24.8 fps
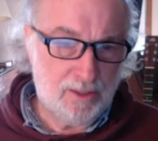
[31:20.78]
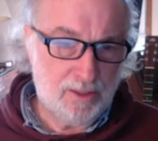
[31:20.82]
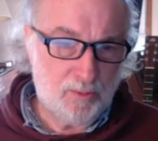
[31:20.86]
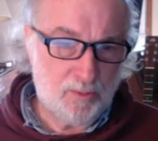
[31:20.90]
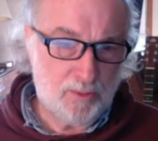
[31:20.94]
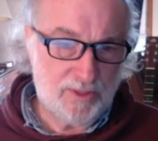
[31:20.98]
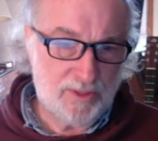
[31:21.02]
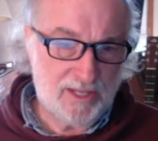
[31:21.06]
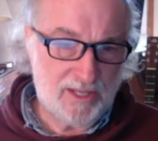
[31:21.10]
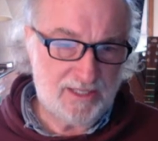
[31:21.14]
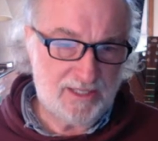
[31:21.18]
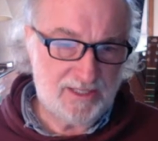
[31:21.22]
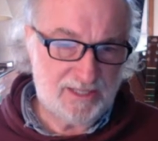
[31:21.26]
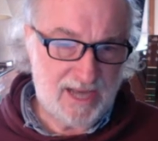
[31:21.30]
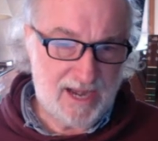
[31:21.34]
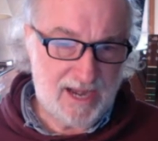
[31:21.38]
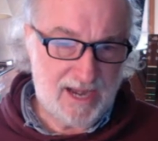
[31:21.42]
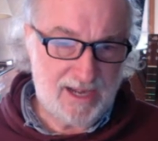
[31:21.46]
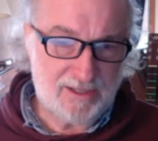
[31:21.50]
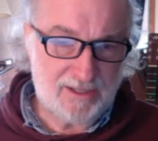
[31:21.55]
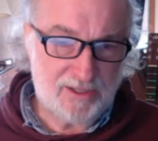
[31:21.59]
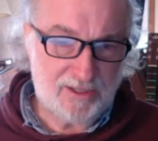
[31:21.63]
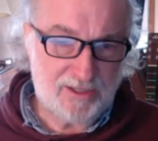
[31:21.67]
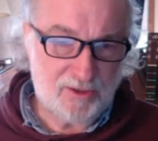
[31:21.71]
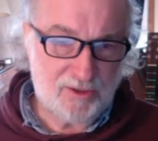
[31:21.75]
when they
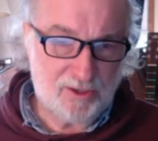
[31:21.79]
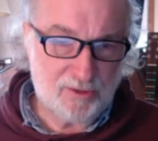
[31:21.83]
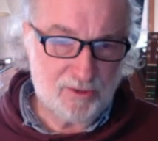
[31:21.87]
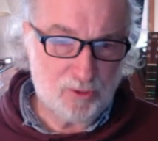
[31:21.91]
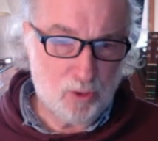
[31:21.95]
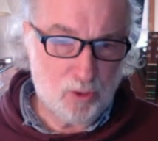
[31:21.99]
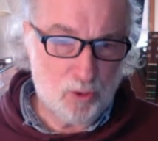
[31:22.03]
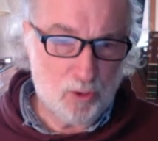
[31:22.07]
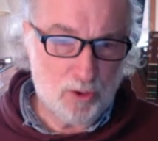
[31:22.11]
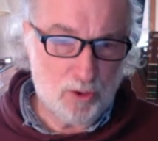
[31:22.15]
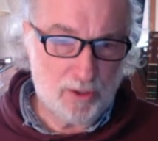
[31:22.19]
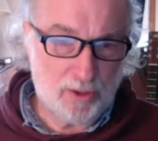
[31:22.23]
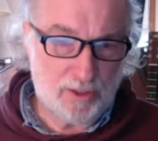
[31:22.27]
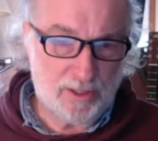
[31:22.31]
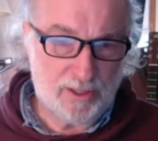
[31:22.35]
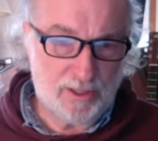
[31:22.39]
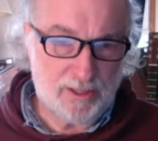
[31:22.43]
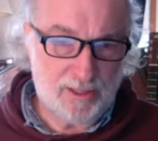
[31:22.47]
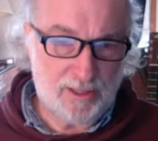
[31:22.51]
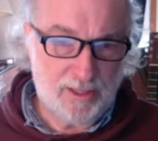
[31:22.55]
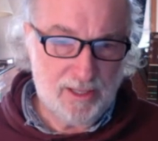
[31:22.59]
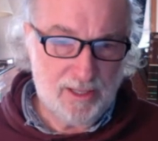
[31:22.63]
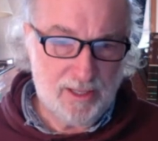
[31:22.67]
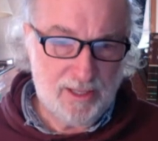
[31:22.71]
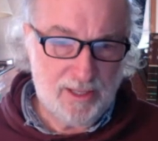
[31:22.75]
stated to the Lord
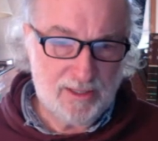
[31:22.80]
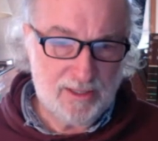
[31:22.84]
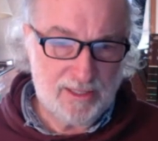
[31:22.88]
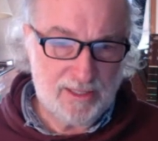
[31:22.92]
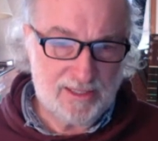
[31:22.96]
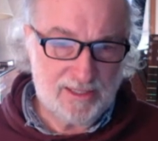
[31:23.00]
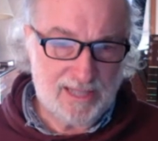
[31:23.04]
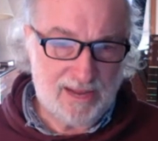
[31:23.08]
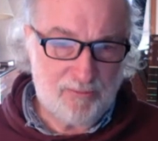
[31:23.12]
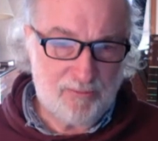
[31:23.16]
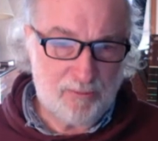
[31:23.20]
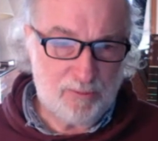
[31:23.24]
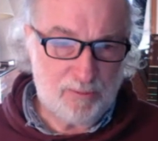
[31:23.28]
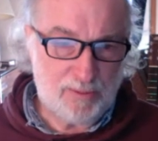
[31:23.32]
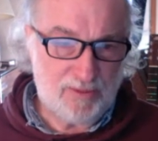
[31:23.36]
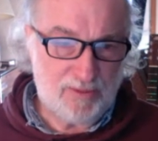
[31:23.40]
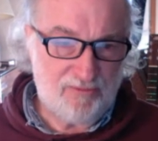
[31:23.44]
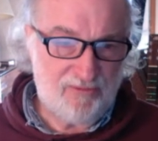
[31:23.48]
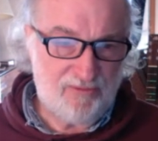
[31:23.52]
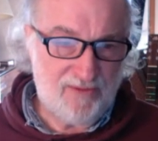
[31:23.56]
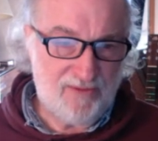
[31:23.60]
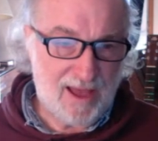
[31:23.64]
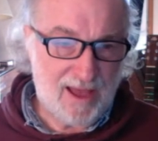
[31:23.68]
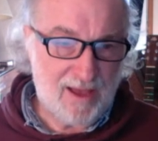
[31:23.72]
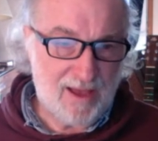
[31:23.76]
that they would be
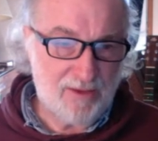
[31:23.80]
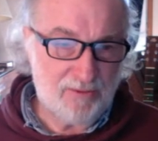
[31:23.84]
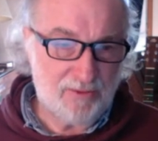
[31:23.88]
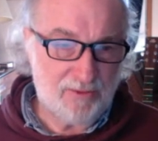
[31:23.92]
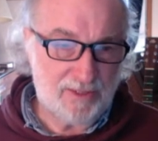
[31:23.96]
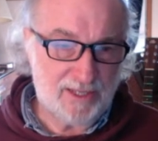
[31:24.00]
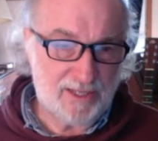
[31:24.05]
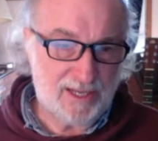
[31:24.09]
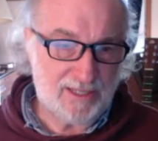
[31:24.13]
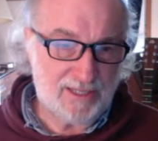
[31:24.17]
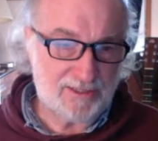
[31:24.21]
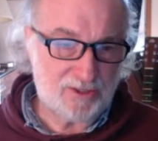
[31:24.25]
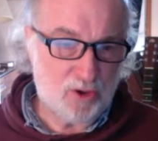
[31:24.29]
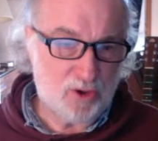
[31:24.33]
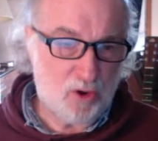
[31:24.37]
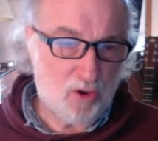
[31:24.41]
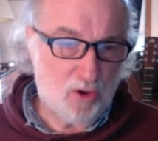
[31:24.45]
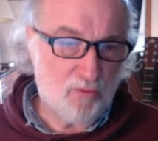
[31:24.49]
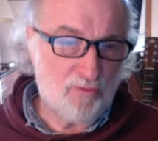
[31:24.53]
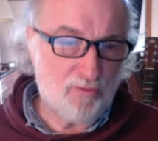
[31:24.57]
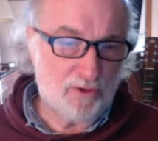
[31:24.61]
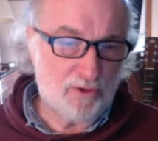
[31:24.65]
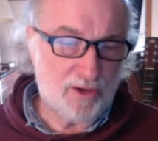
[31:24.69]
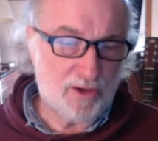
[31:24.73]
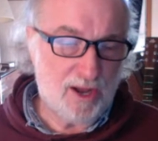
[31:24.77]
found as
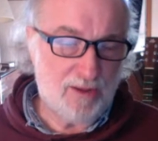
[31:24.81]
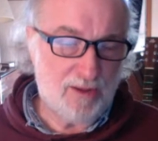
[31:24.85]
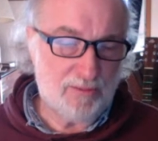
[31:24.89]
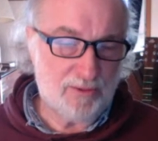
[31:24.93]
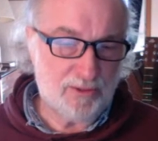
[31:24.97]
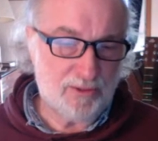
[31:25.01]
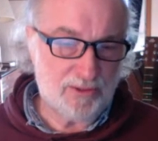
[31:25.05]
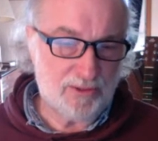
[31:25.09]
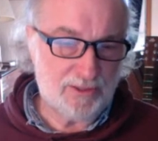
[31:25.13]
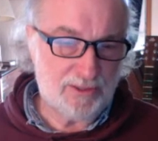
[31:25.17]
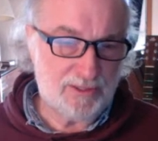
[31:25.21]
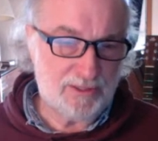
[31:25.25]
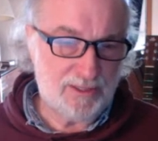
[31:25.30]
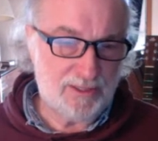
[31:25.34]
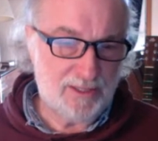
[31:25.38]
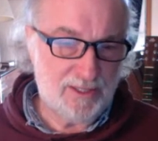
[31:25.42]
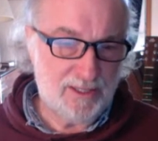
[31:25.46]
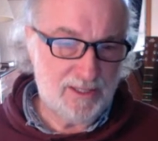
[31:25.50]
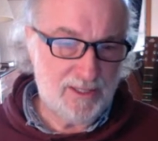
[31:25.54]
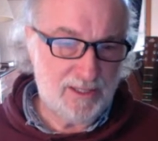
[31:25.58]
overcomers